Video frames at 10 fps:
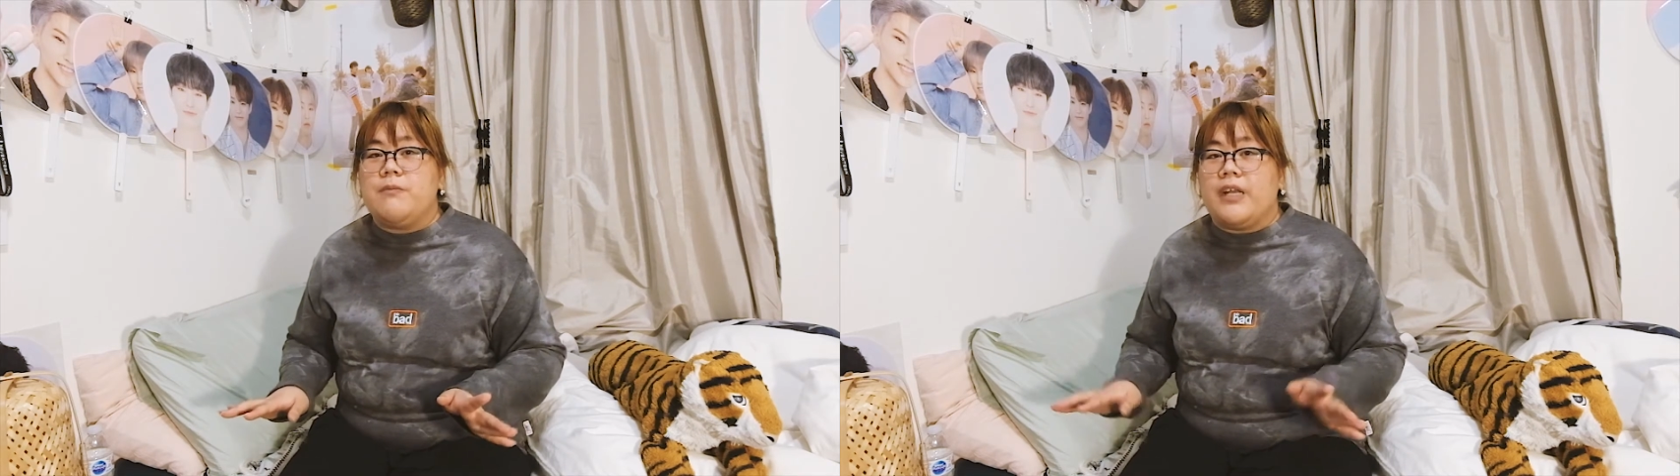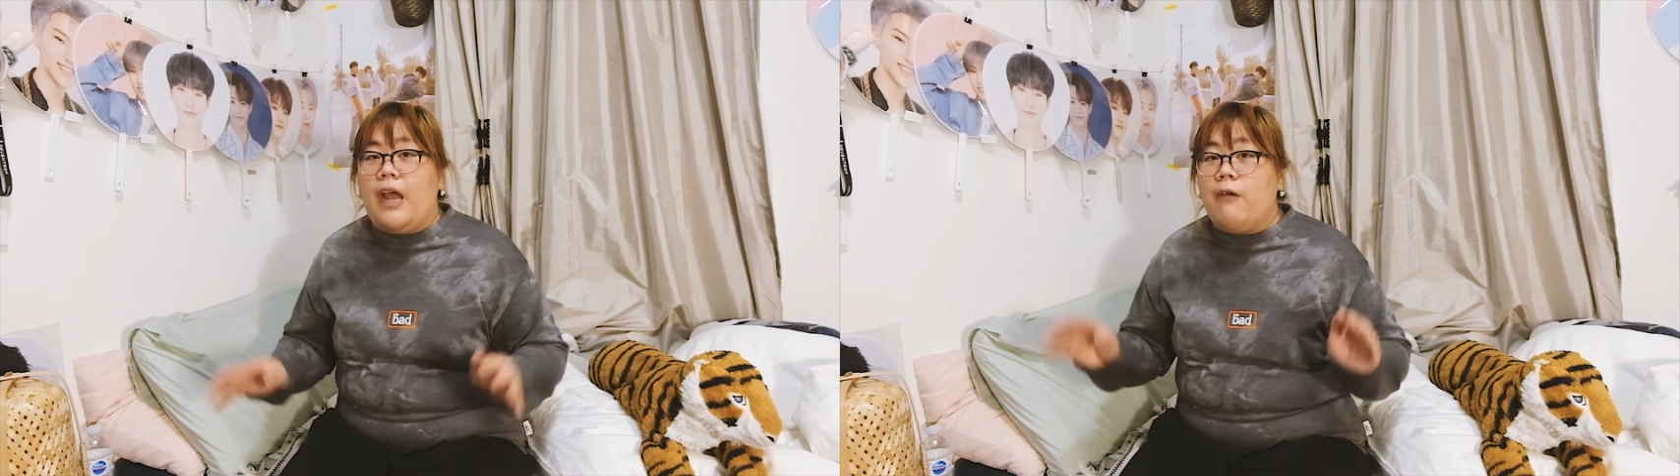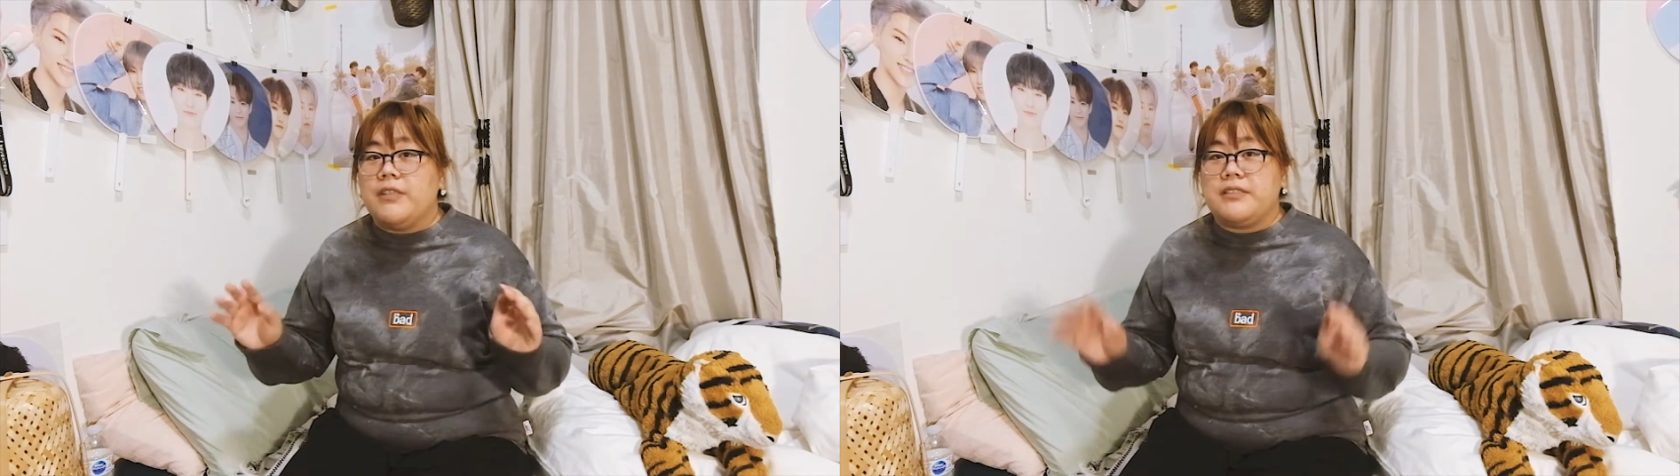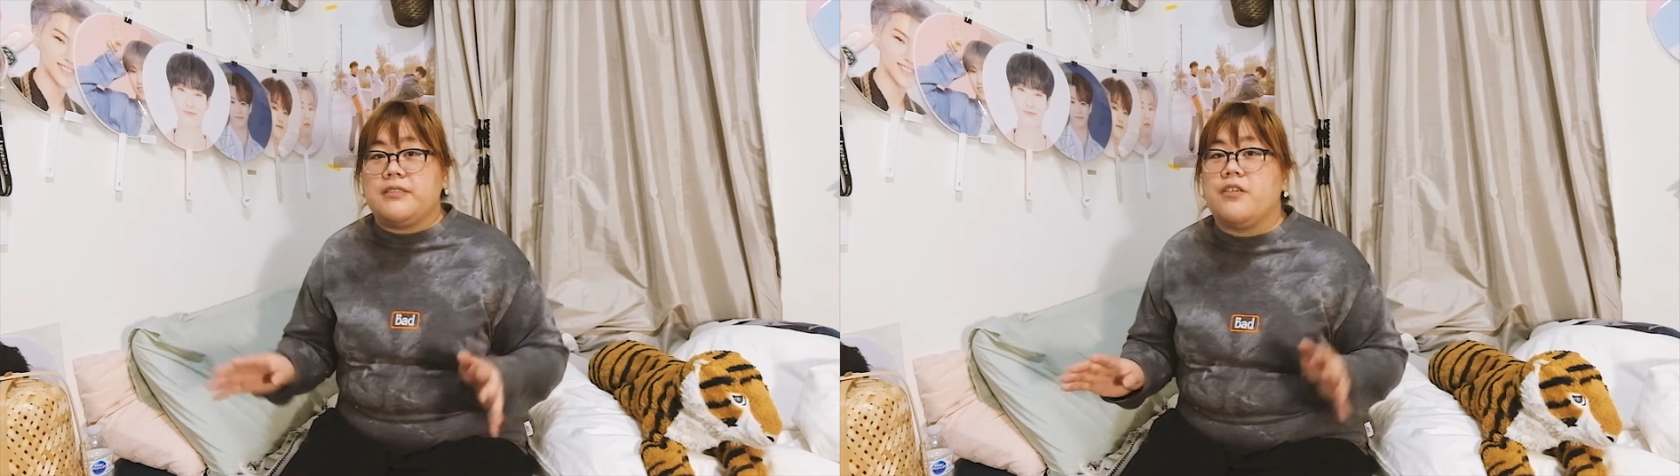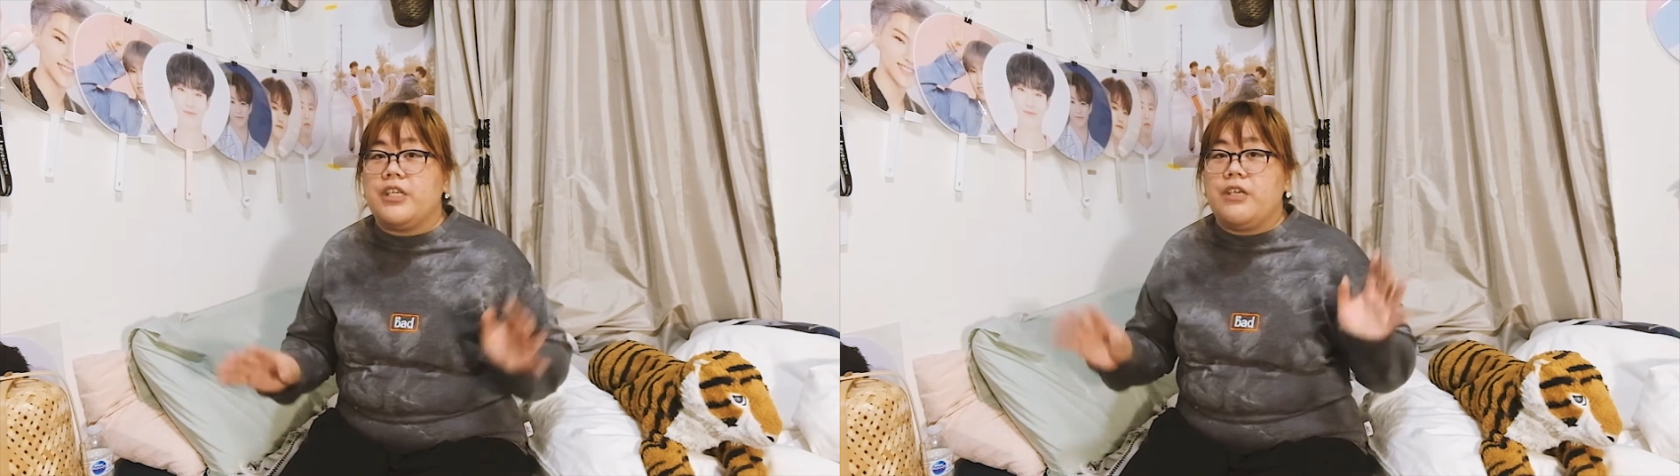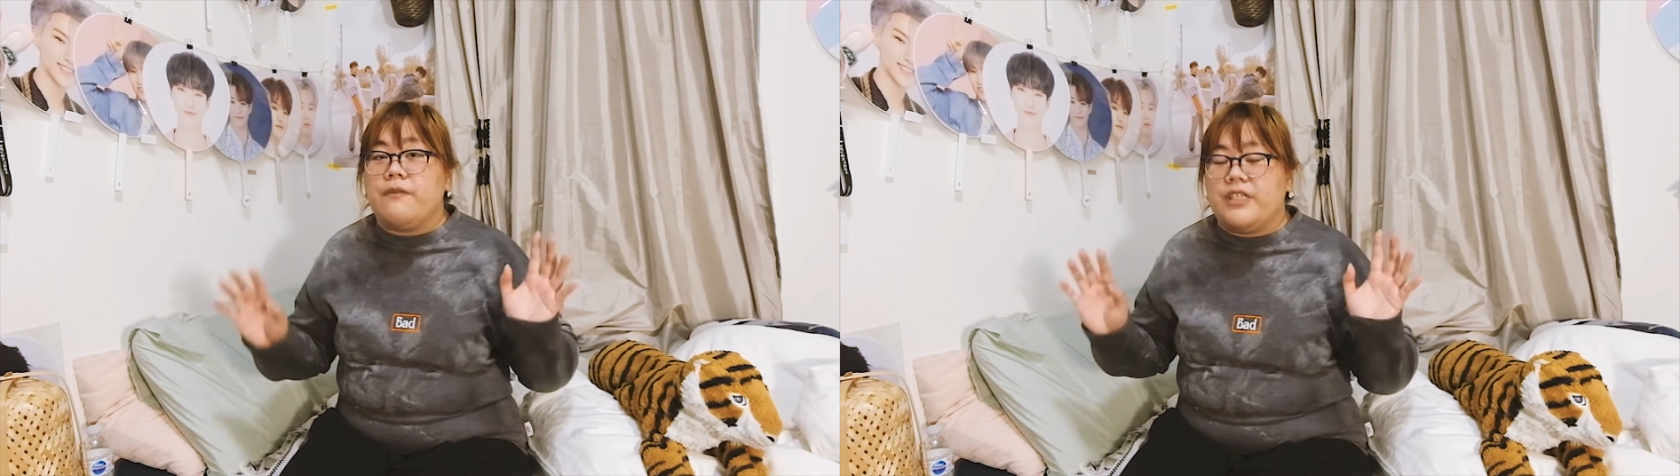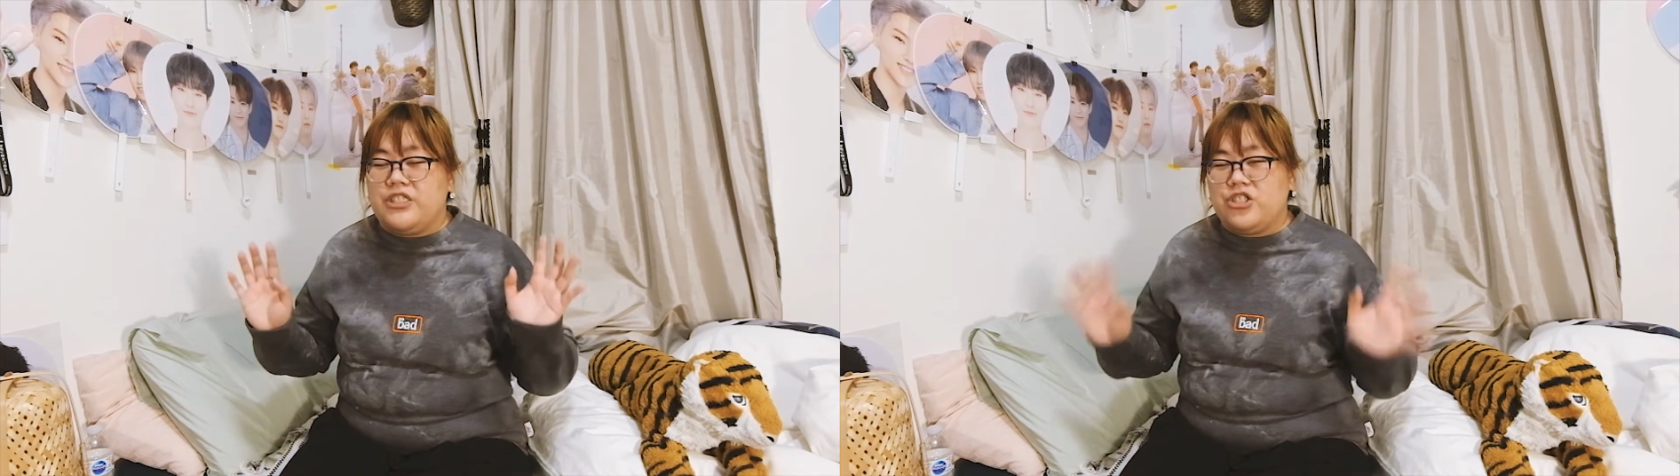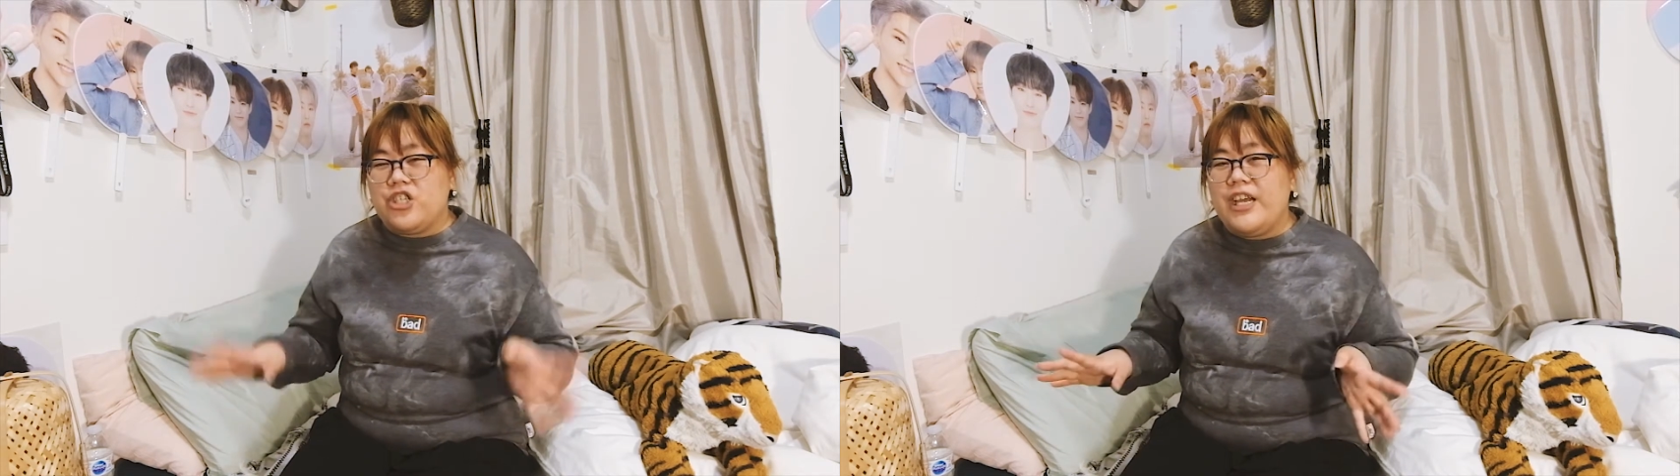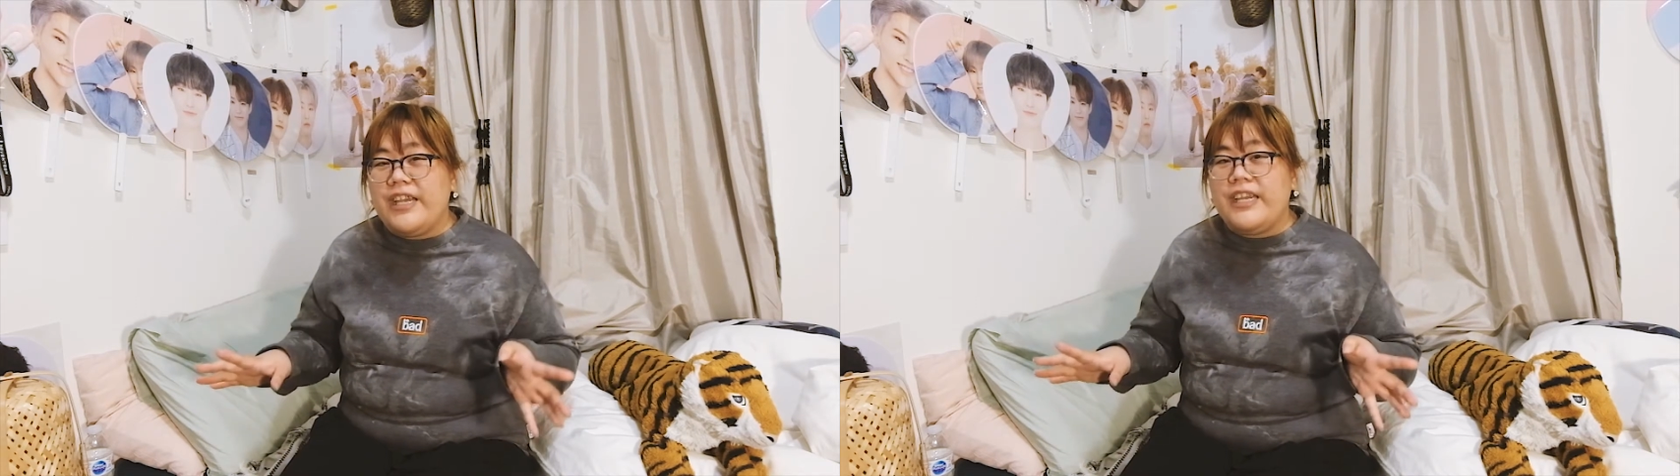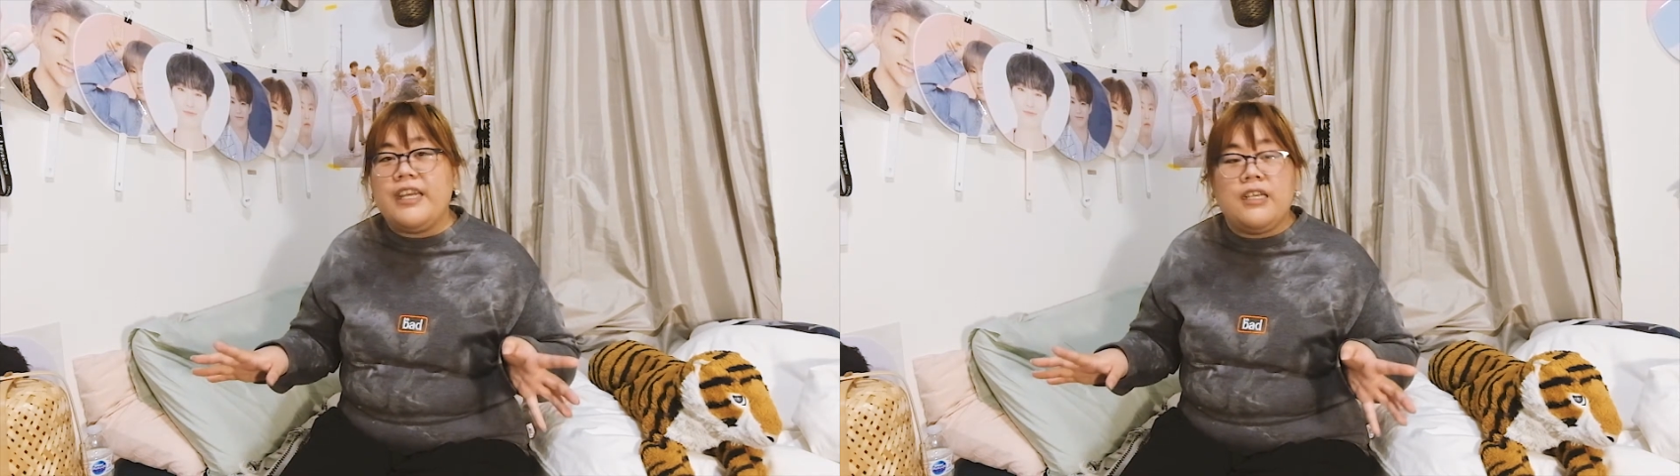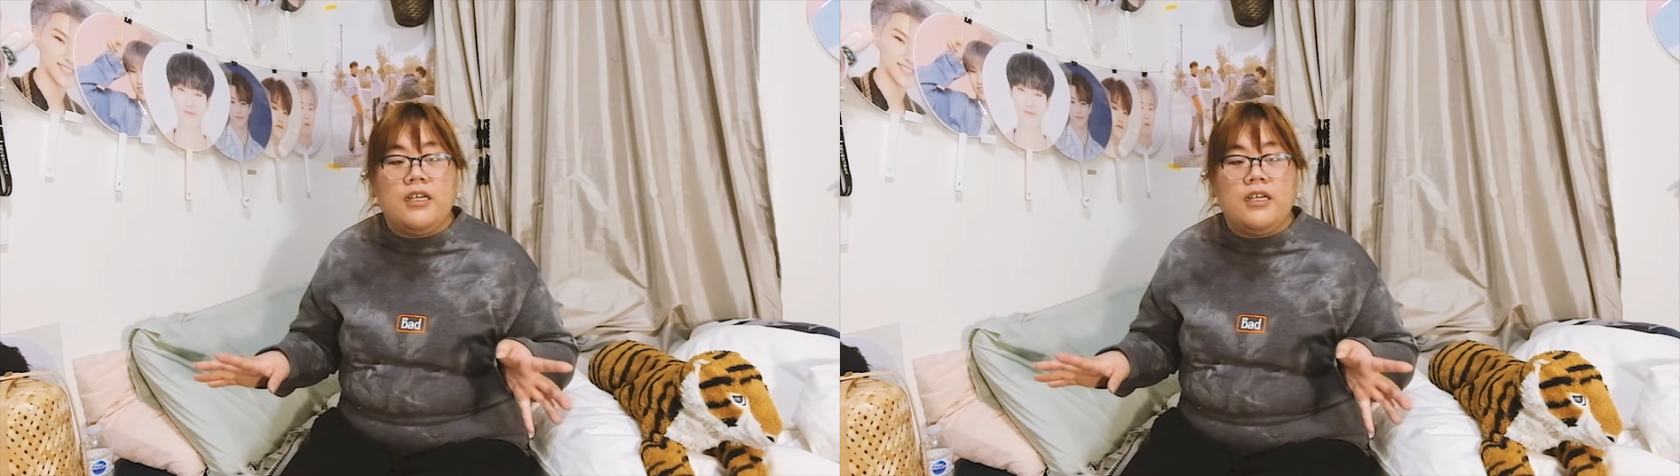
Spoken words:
but I was just gonna give it a try.